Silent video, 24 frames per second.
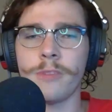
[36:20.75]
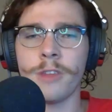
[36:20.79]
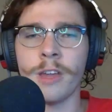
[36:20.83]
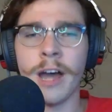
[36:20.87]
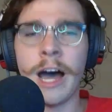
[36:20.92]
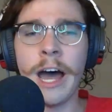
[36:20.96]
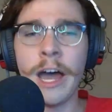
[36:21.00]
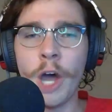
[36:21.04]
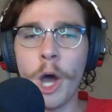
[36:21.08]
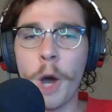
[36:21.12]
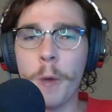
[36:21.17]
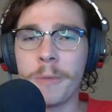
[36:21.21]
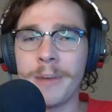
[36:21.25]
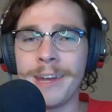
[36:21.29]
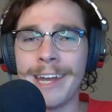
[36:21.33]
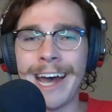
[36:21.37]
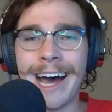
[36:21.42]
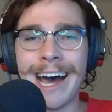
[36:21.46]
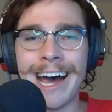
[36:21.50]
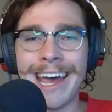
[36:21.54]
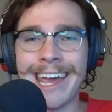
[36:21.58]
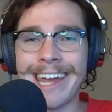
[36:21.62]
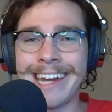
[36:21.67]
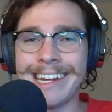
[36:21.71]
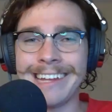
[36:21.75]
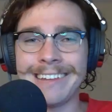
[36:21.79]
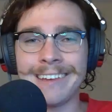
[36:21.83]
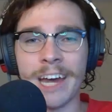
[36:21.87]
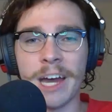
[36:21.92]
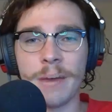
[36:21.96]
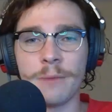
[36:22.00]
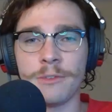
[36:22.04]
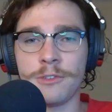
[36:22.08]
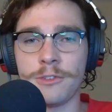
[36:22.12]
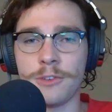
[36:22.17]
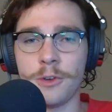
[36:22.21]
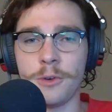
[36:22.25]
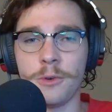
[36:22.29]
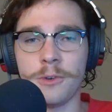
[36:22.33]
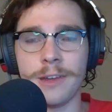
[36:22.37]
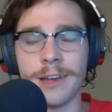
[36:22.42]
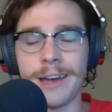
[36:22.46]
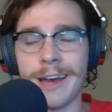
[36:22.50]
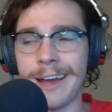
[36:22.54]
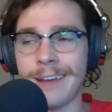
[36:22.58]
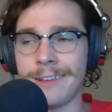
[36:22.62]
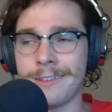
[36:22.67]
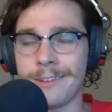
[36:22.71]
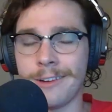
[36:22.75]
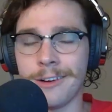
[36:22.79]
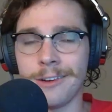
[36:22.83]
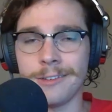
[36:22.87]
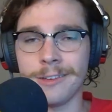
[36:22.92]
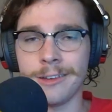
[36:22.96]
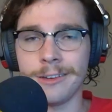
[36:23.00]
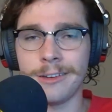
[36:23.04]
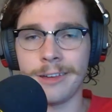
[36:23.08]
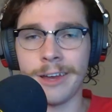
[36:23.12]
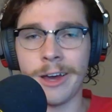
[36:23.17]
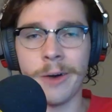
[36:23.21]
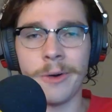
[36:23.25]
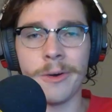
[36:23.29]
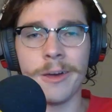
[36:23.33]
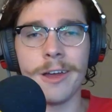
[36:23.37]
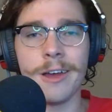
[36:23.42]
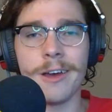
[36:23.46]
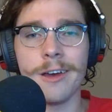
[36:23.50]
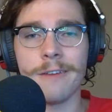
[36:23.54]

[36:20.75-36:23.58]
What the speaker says: I hope not anytime soon. I seriously don't.